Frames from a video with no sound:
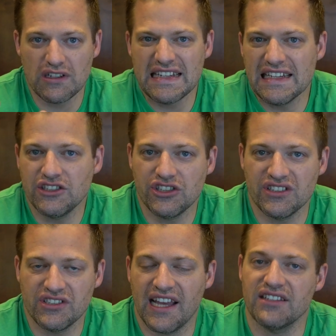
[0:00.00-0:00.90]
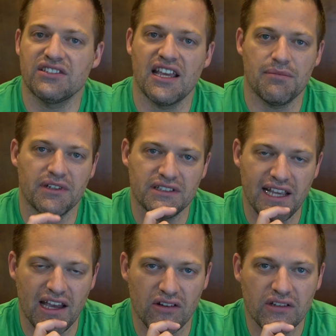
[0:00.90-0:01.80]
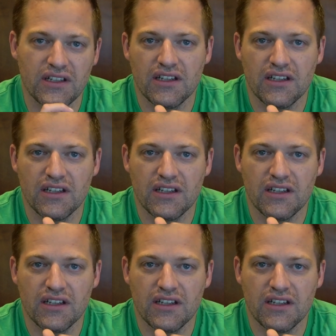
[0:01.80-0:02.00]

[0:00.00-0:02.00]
niches that statement down